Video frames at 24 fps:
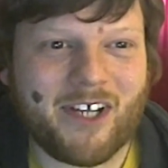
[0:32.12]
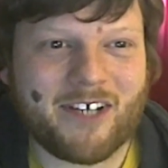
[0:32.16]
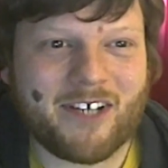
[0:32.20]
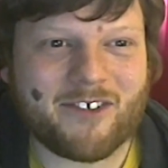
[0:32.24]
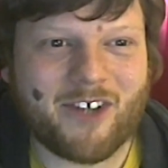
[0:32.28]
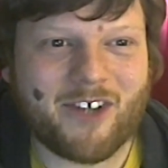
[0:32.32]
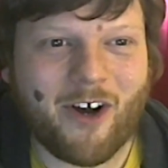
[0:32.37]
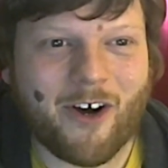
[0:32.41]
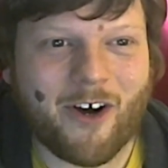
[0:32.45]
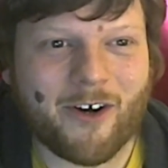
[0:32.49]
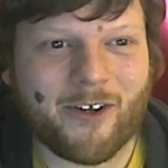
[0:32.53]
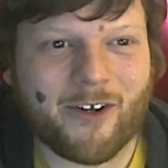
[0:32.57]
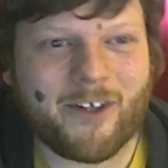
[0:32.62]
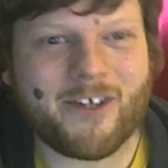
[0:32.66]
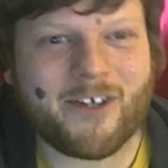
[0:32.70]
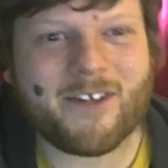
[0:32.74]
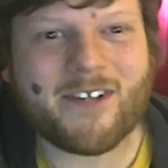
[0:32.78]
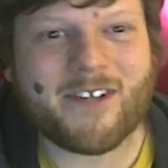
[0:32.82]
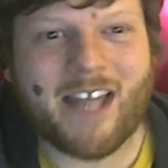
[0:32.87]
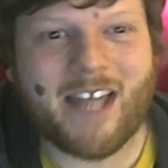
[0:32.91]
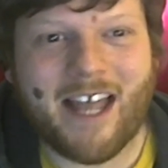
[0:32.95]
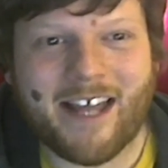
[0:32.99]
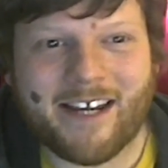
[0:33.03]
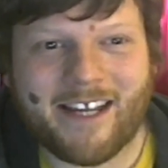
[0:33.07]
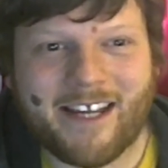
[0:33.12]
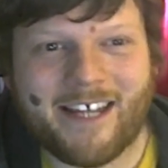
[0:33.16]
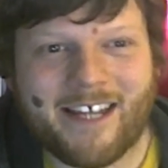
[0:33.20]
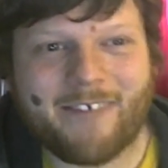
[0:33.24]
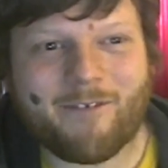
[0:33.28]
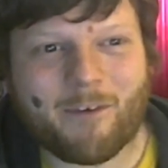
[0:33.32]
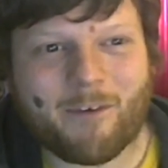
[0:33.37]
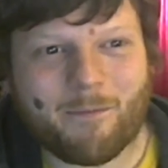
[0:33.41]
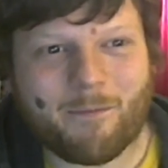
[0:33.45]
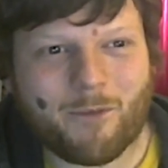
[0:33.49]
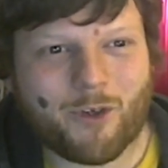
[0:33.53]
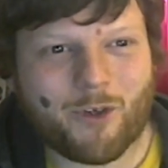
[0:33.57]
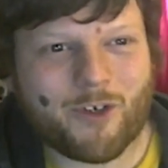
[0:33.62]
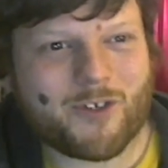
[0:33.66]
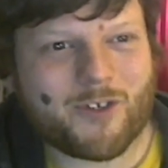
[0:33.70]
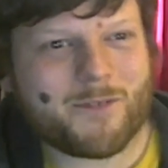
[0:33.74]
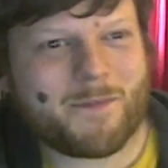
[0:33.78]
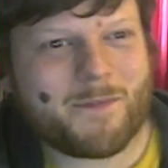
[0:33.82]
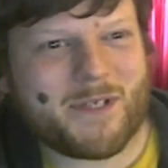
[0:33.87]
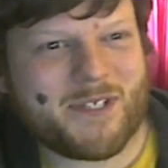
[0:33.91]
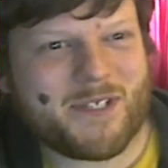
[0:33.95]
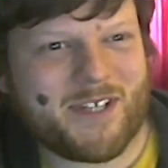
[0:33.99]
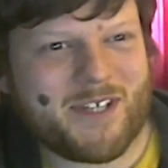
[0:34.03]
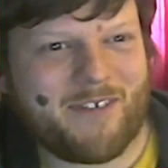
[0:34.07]
Tarland, and even more
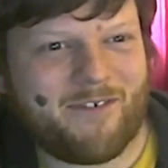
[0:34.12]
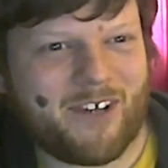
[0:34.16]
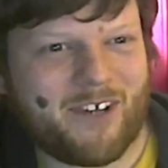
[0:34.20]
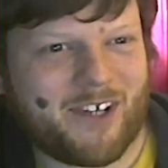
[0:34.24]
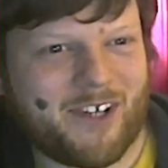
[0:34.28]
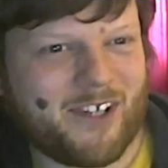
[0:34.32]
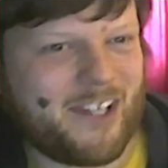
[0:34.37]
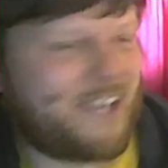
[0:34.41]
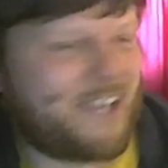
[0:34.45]
specifically,